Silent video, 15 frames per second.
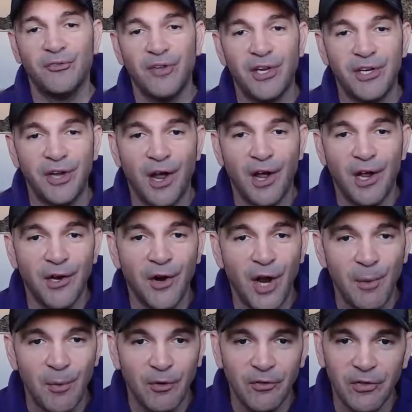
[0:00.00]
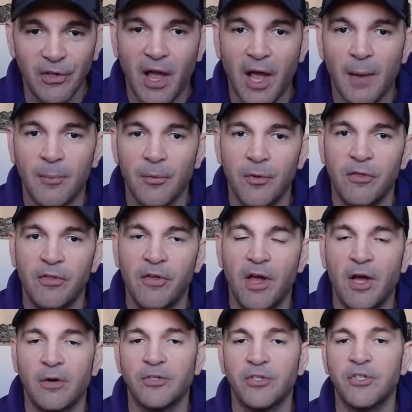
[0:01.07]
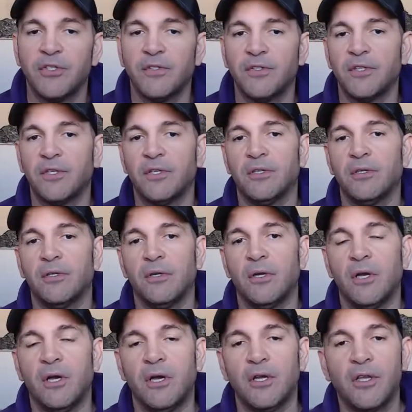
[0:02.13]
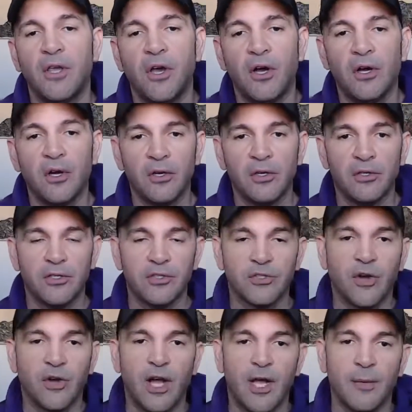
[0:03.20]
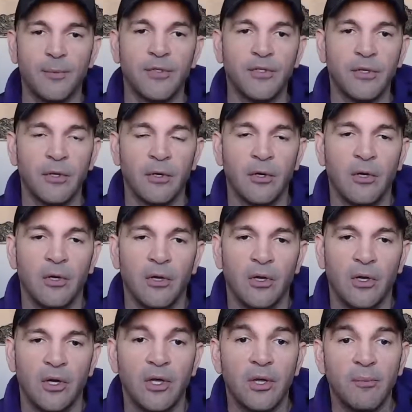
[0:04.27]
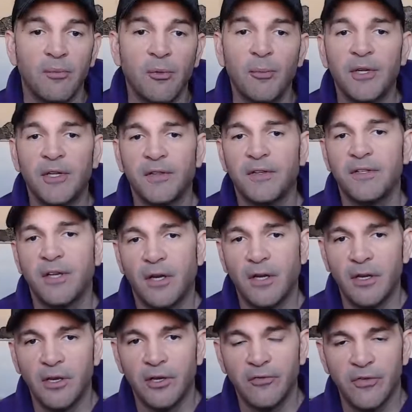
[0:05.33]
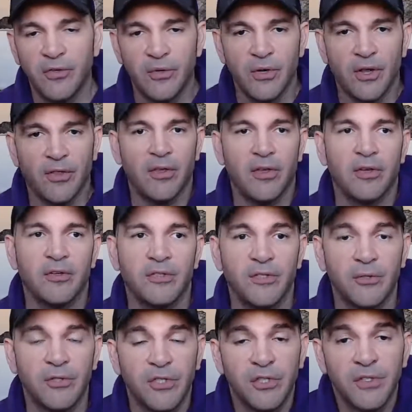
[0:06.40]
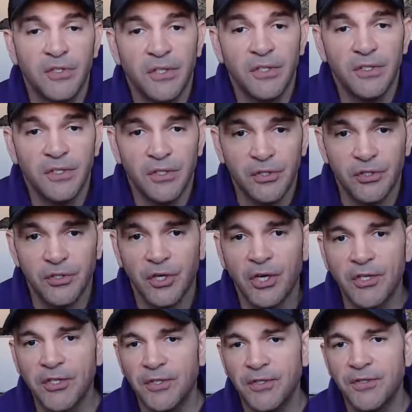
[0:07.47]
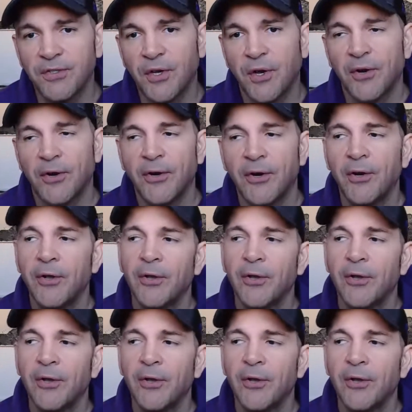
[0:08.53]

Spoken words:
Venn diagram overlap with how Shinzen Young describes implementing the technique of do nothing. So Shinzen's instructions are